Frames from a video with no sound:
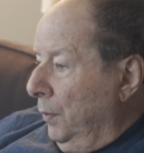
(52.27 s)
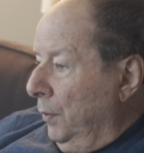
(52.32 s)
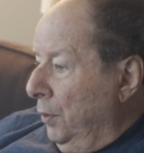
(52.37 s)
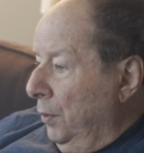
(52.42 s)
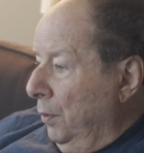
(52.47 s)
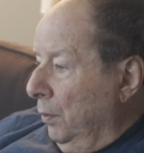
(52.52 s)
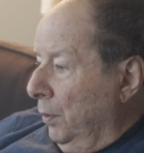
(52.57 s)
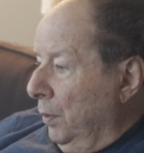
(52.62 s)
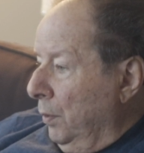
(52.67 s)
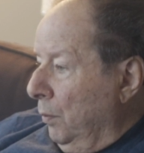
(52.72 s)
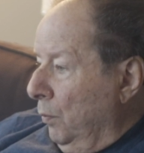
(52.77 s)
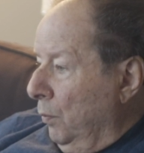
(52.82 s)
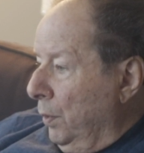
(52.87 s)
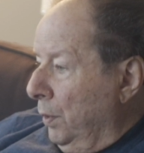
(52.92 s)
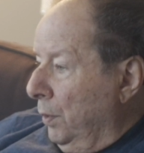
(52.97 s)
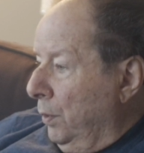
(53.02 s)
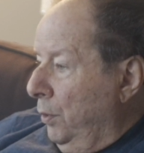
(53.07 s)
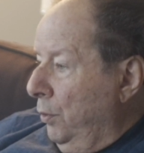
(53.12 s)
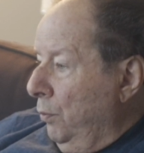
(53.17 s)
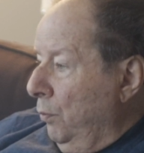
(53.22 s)
dealing
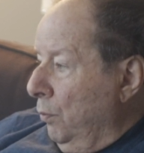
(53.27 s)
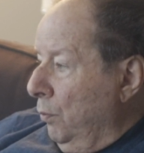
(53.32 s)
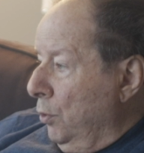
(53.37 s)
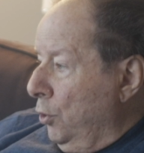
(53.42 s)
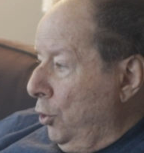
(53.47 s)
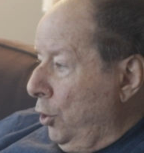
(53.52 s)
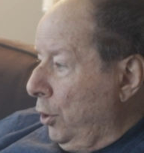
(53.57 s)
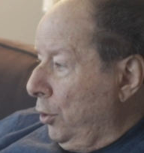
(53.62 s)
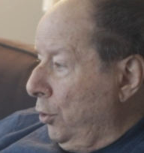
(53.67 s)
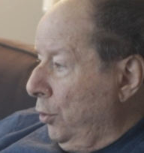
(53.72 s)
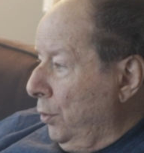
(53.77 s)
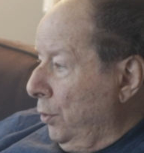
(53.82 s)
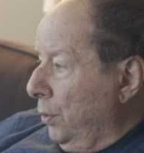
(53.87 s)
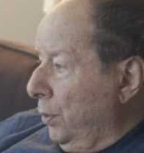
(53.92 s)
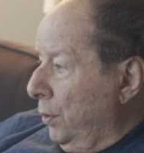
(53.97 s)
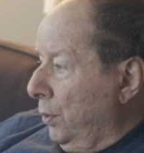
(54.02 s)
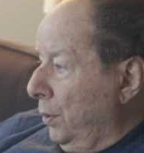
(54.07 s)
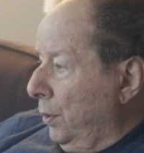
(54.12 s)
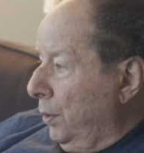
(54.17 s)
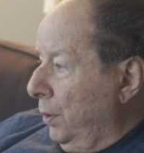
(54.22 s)
with two
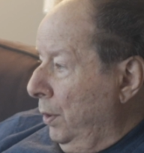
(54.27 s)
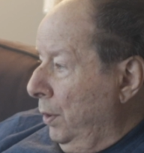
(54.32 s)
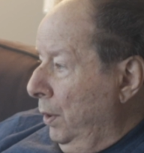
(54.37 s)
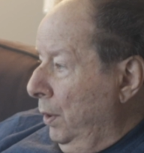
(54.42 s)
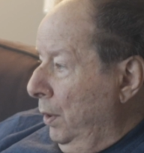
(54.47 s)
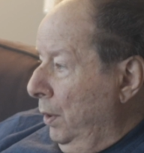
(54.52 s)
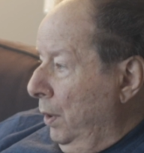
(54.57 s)
injections